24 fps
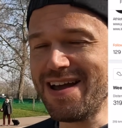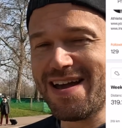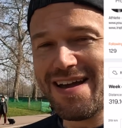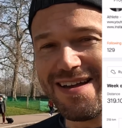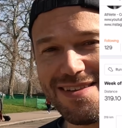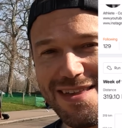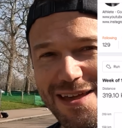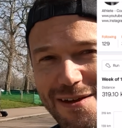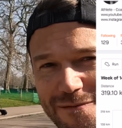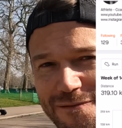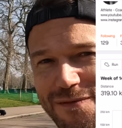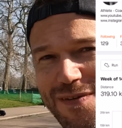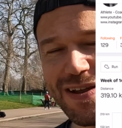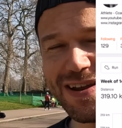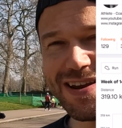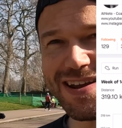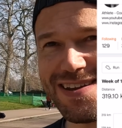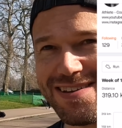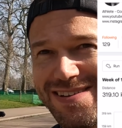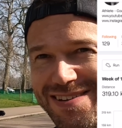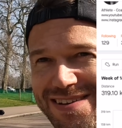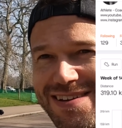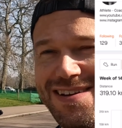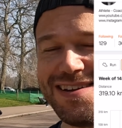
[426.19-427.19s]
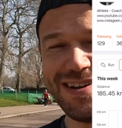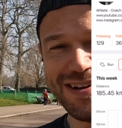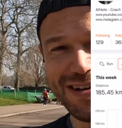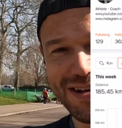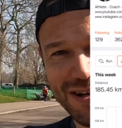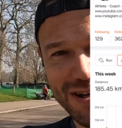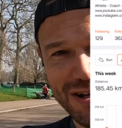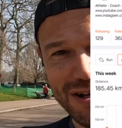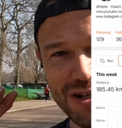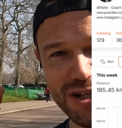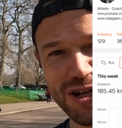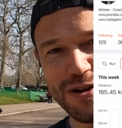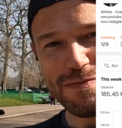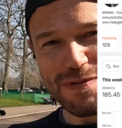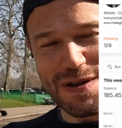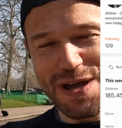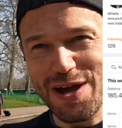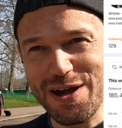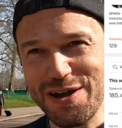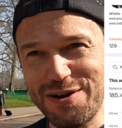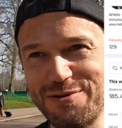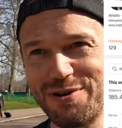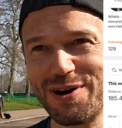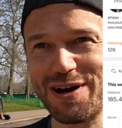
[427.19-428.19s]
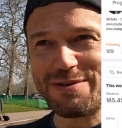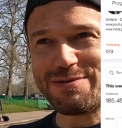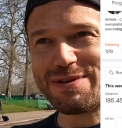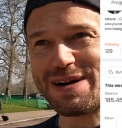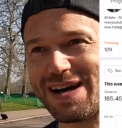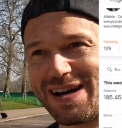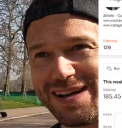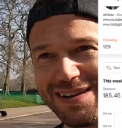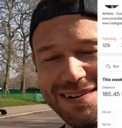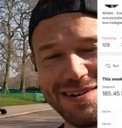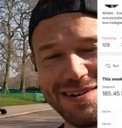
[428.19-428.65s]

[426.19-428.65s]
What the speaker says: So that fitness should be going quite well,